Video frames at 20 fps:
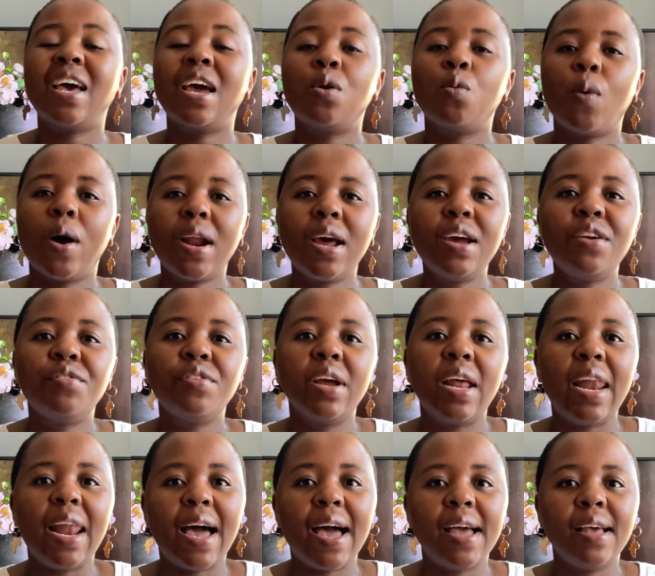And what I
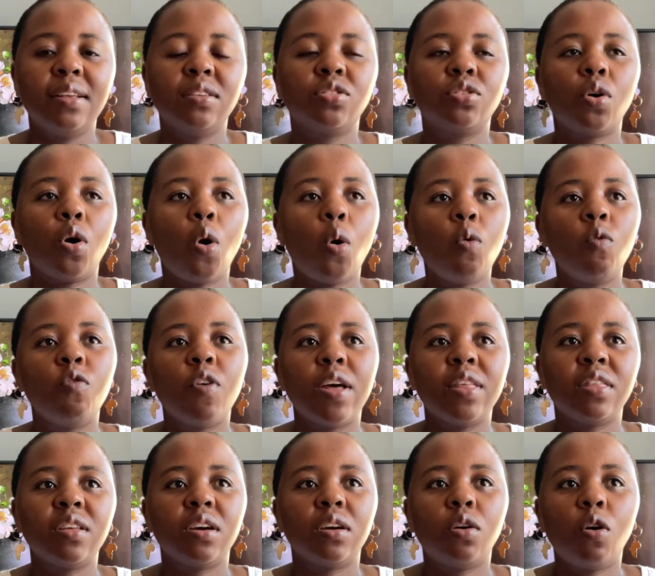realized over
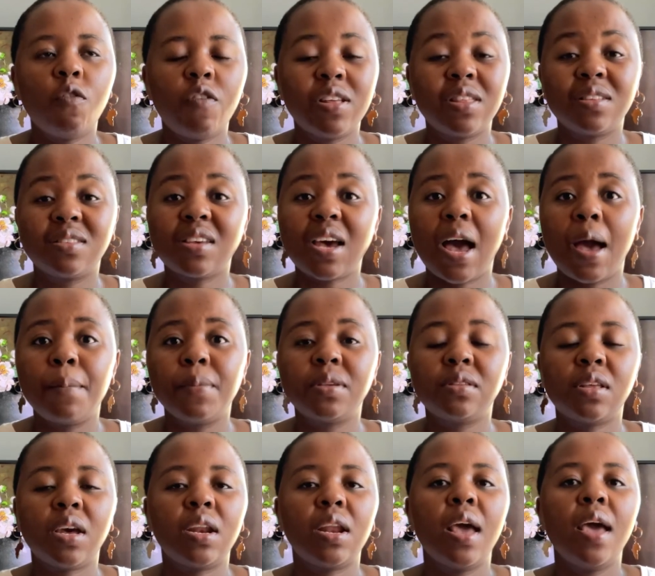the time is
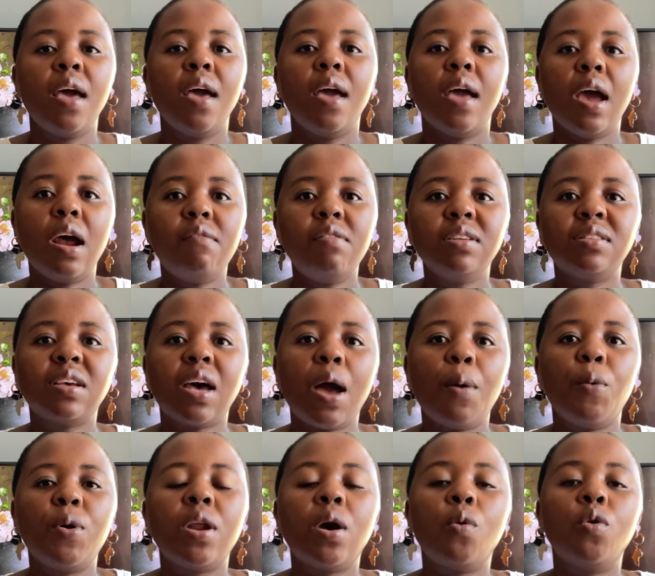that every time
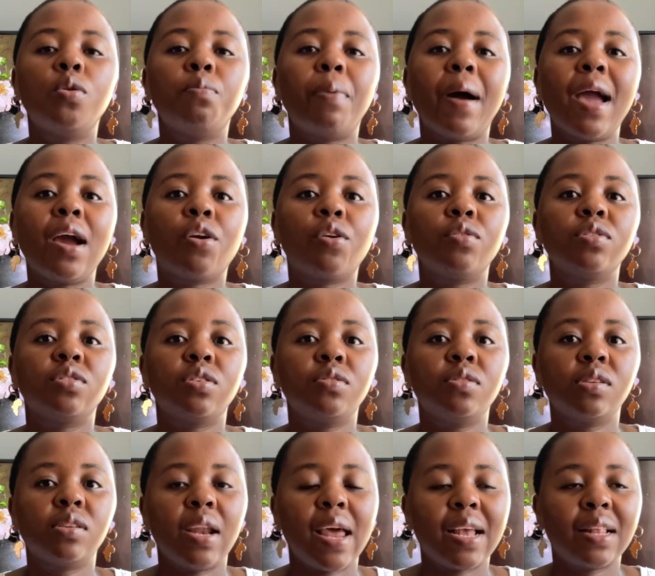when I would buy
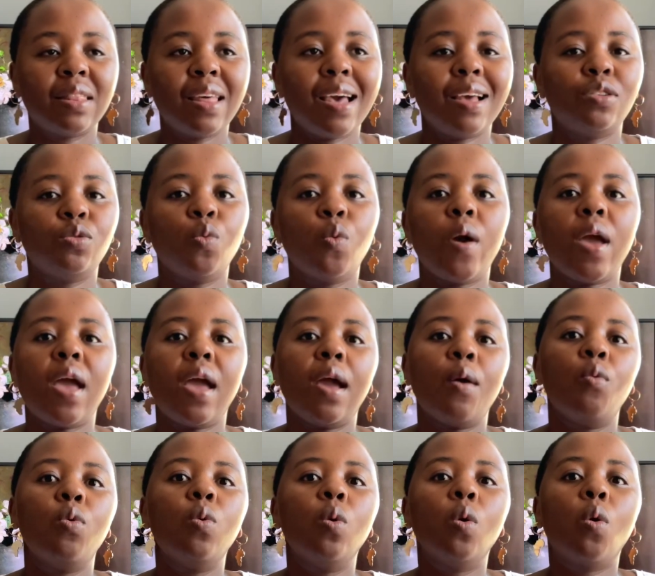groceries like that, where
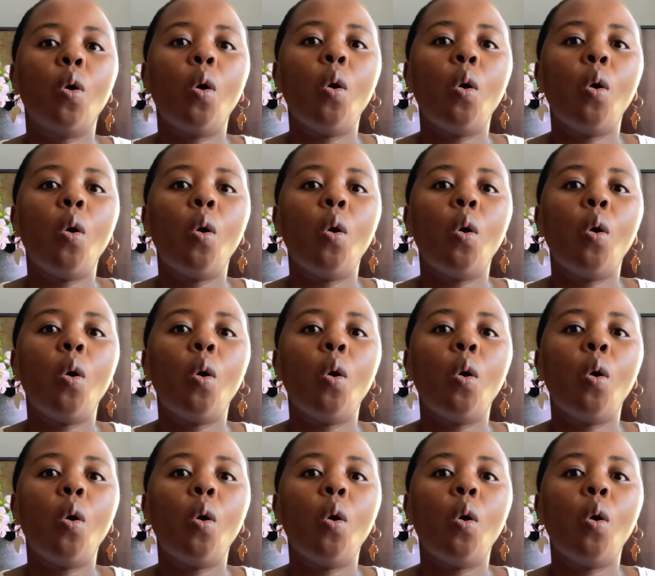we will go